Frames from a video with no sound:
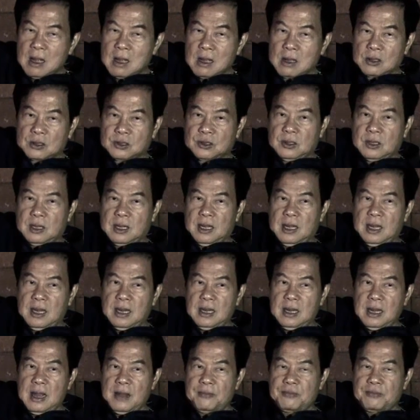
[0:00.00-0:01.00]
So the
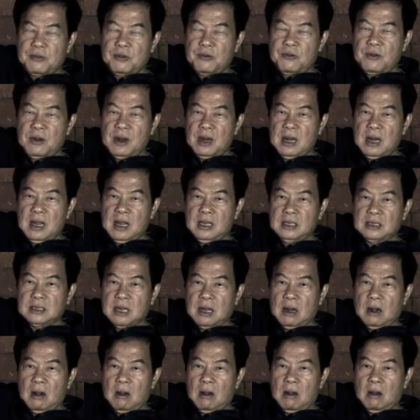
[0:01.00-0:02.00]
kidney have to release
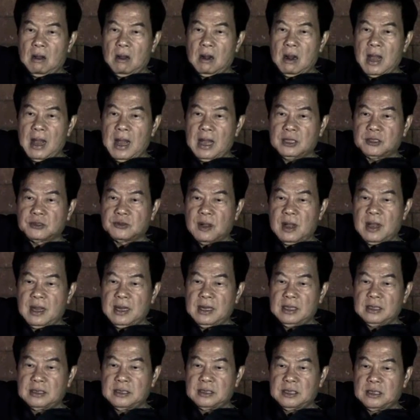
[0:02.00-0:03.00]
a lot of extra
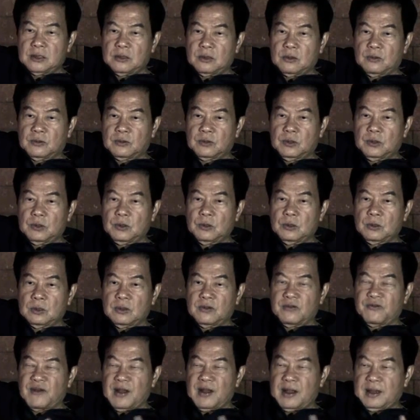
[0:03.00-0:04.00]
energy to do
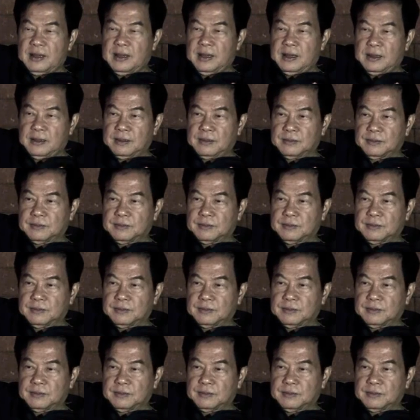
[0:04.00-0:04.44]
the fighting.